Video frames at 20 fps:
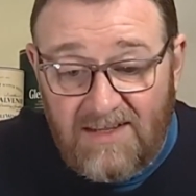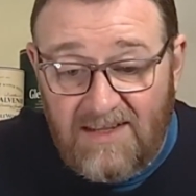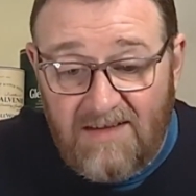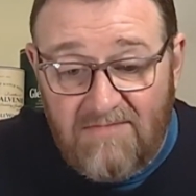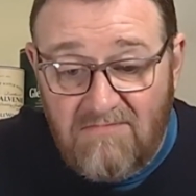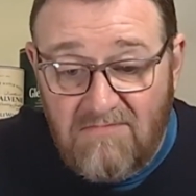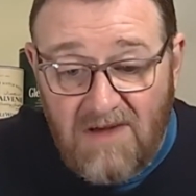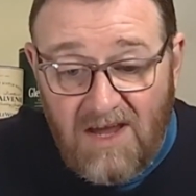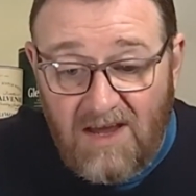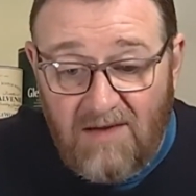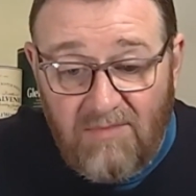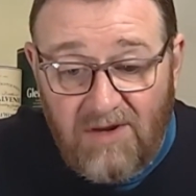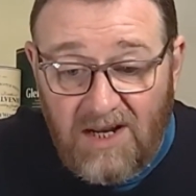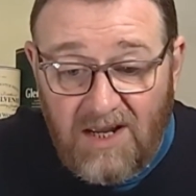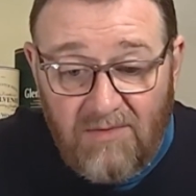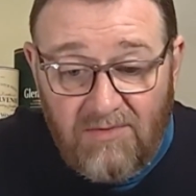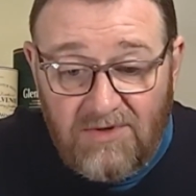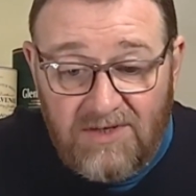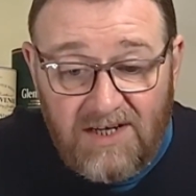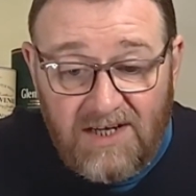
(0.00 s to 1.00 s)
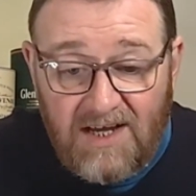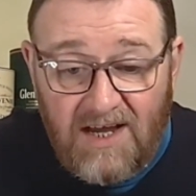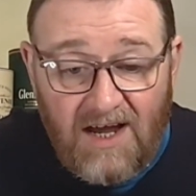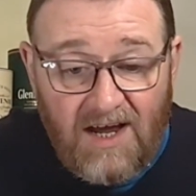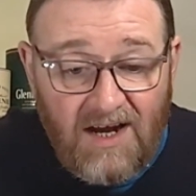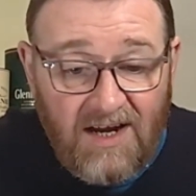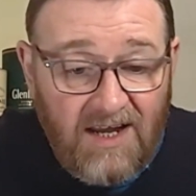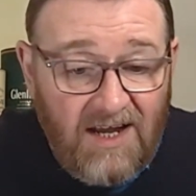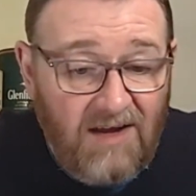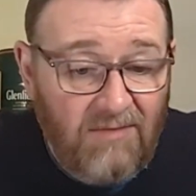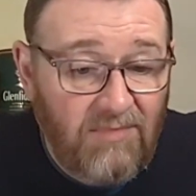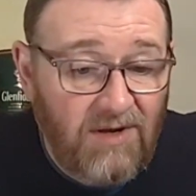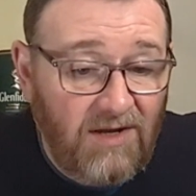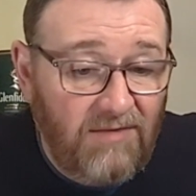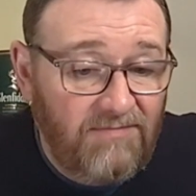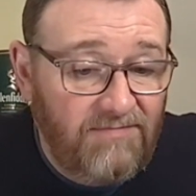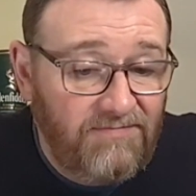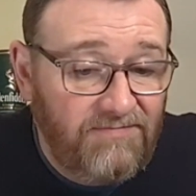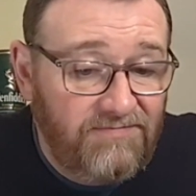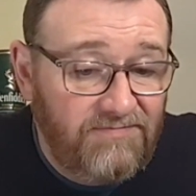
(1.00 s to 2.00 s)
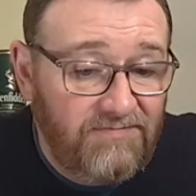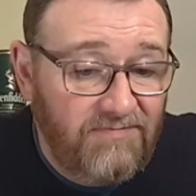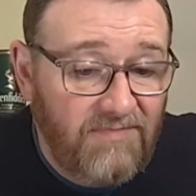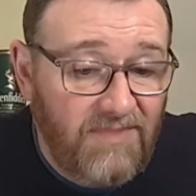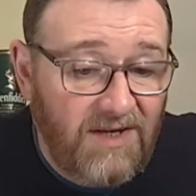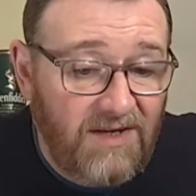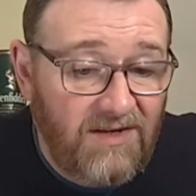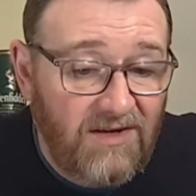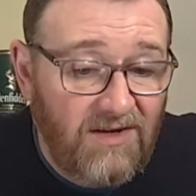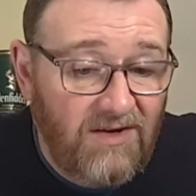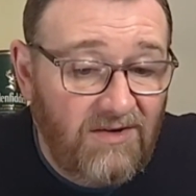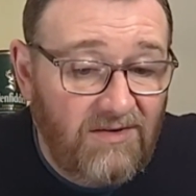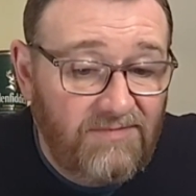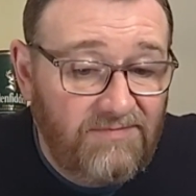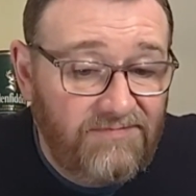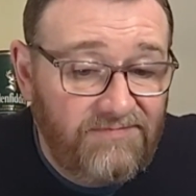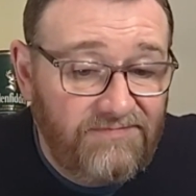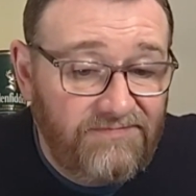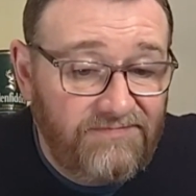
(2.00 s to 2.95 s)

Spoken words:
they may have been able to carry it a bit, but no.